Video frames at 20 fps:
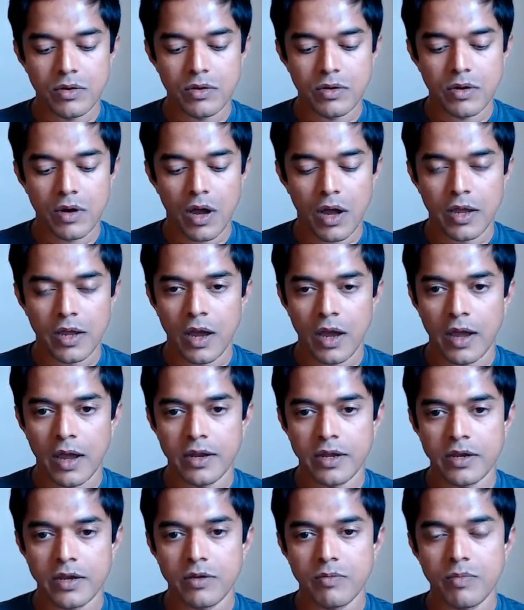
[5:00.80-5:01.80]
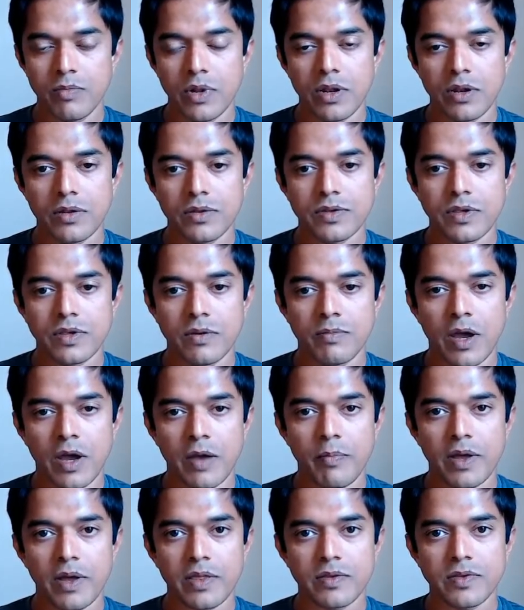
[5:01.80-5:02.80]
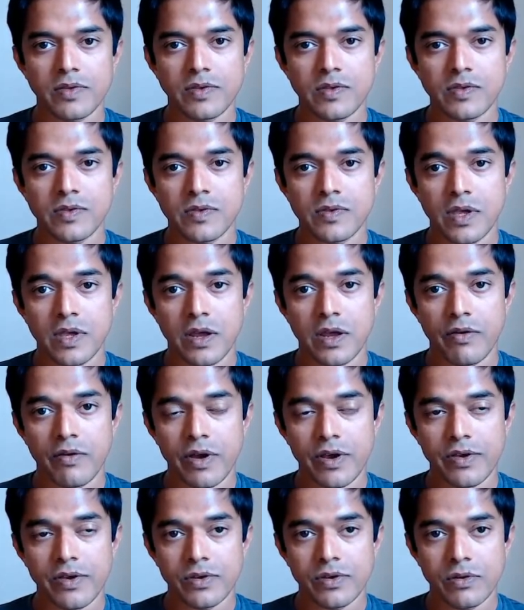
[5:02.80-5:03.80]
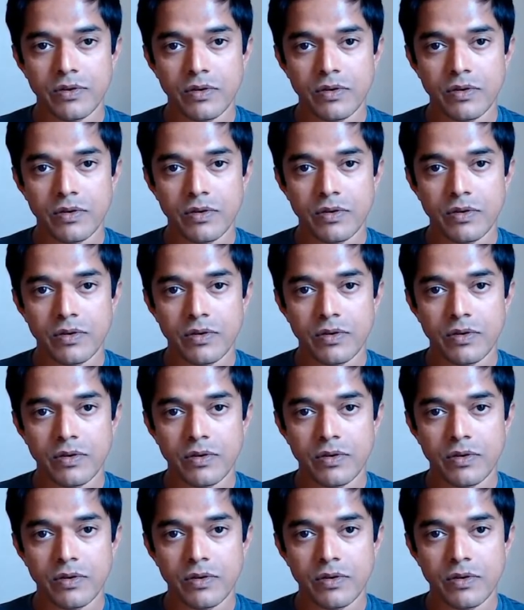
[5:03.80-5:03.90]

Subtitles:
I need to build some hypothesis integration